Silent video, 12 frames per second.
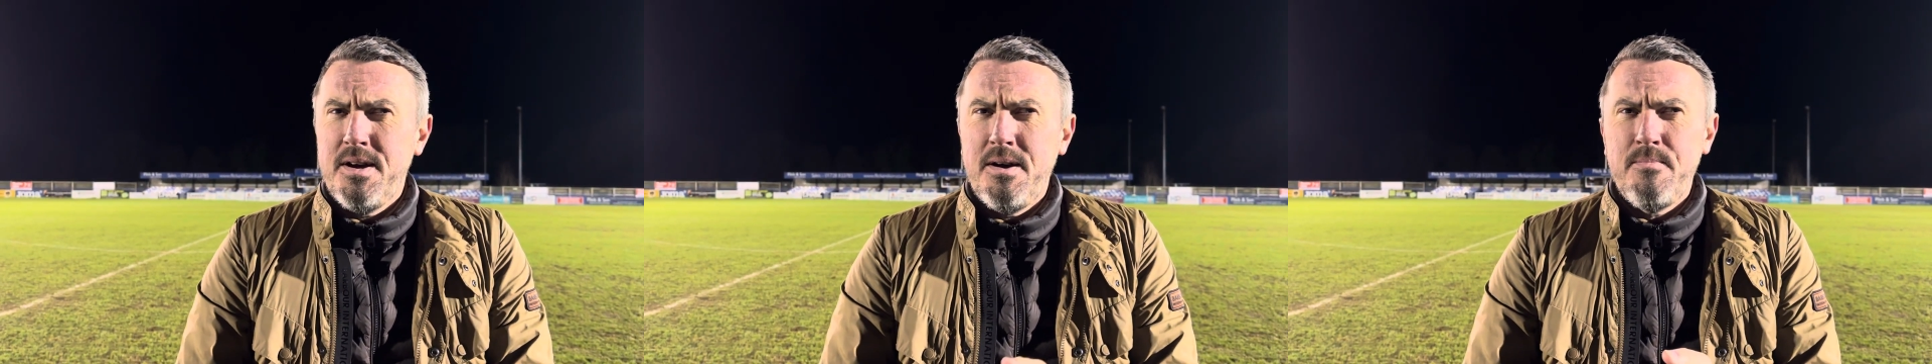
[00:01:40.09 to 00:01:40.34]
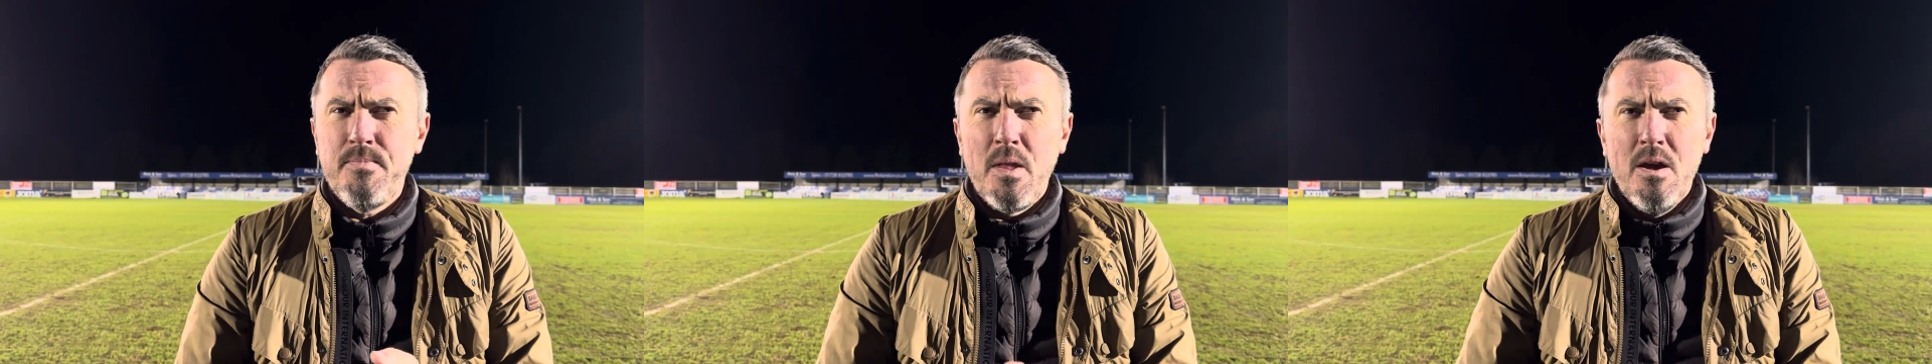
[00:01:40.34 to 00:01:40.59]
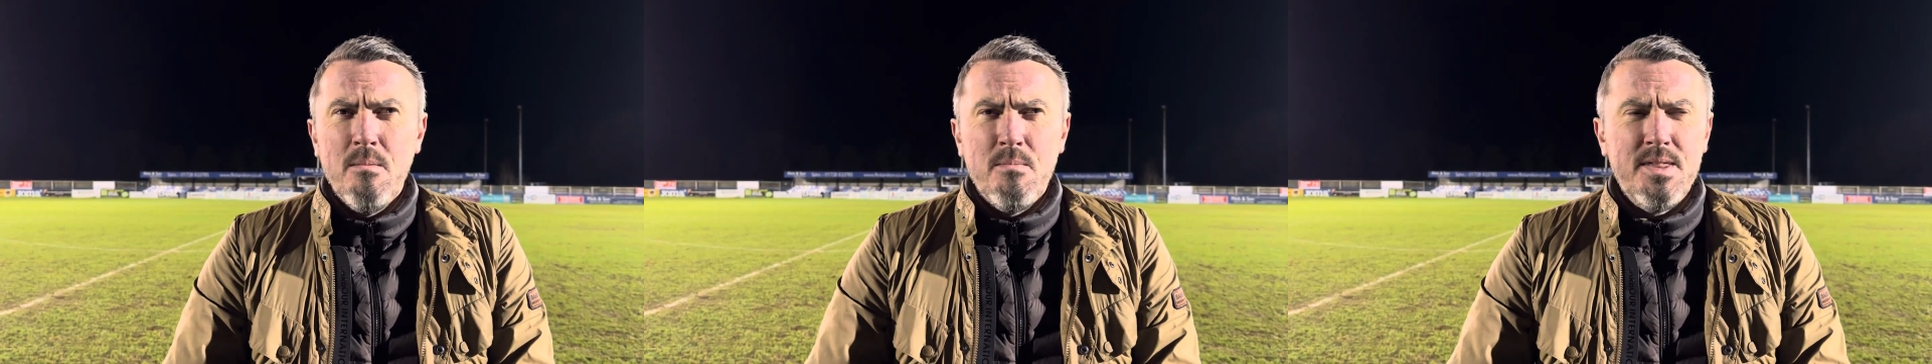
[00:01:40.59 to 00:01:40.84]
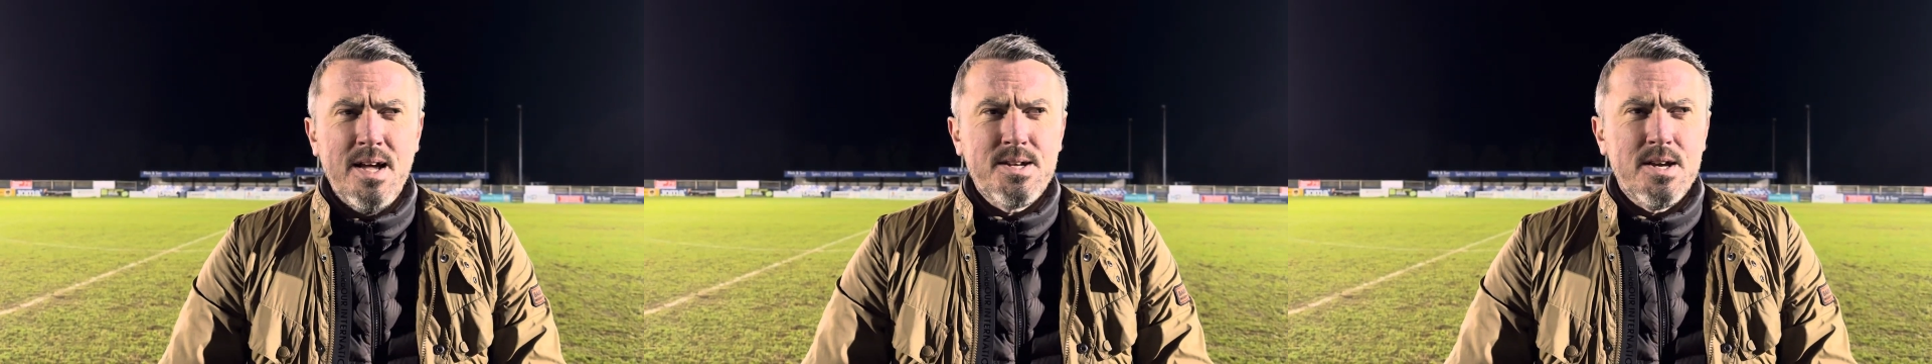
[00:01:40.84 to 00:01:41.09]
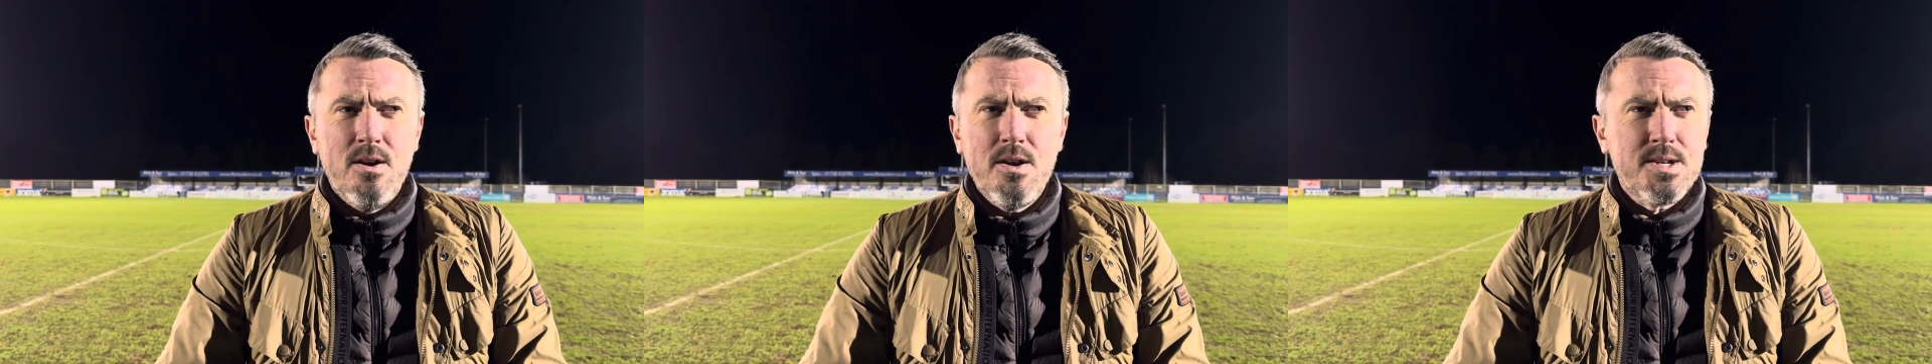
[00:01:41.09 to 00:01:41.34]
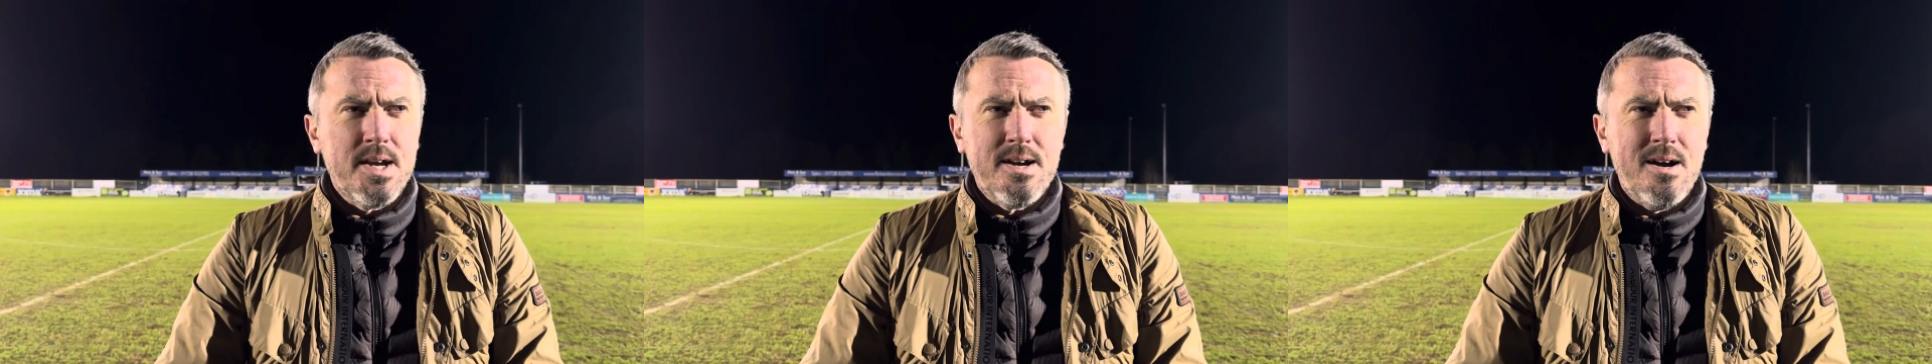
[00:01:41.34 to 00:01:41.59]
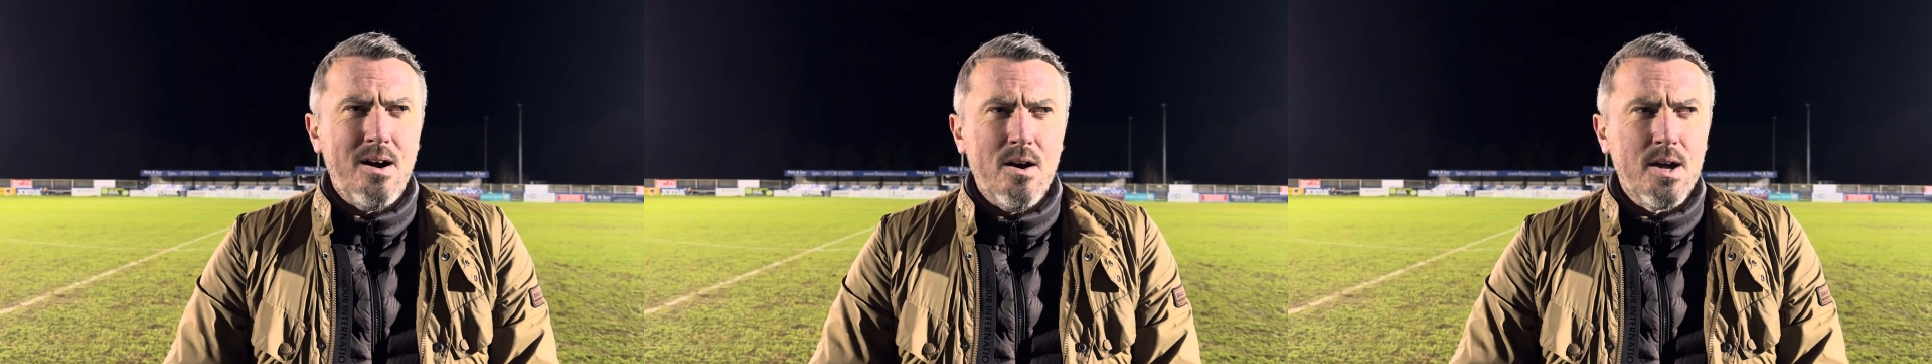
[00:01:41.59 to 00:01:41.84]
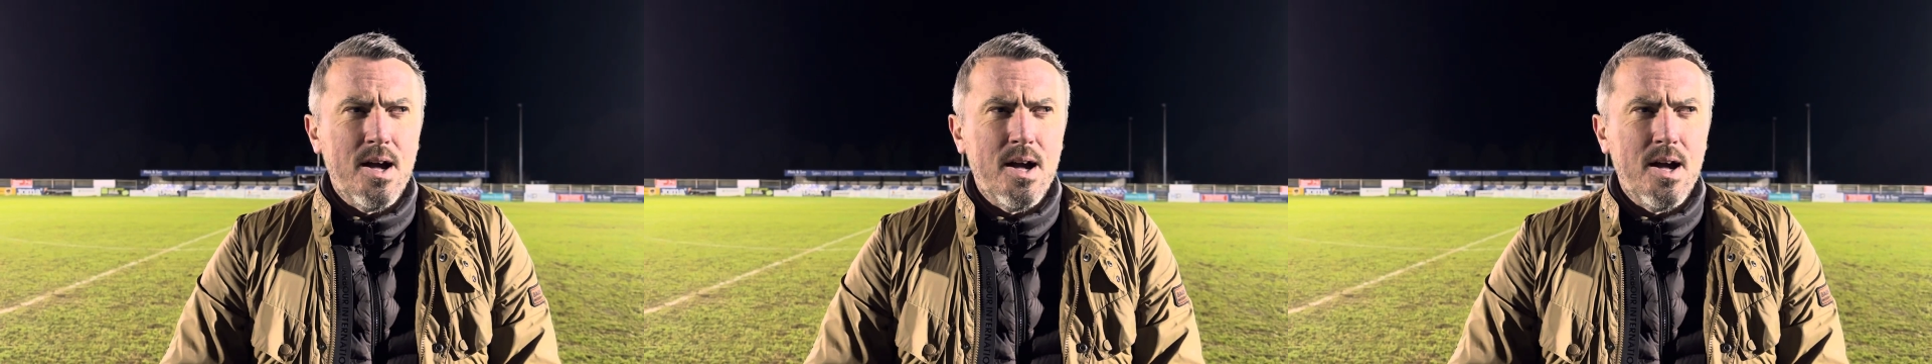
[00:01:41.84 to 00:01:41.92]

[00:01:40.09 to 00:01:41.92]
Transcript: Um, but that said, like I said, I,